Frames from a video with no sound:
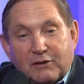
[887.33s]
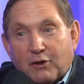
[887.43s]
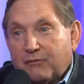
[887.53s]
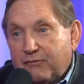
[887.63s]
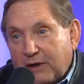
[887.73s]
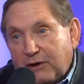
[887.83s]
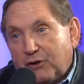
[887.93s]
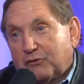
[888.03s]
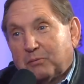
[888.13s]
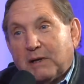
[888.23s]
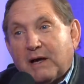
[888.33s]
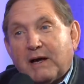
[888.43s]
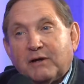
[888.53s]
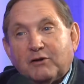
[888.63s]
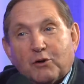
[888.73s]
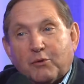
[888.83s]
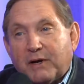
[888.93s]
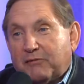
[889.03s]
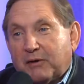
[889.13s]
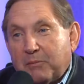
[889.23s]
know, videos playing, you know,
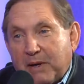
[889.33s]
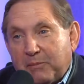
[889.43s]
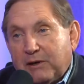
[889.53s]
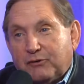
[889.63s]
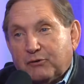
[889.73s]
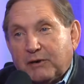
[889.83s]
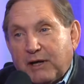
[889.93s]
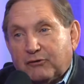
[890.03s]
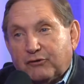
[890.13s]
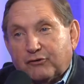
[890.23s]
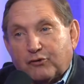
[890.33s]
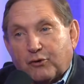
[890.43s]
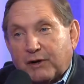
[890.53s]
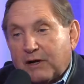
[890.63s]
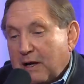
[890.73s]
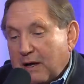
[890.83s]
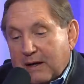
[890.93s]
whatever it may be to enhance the story.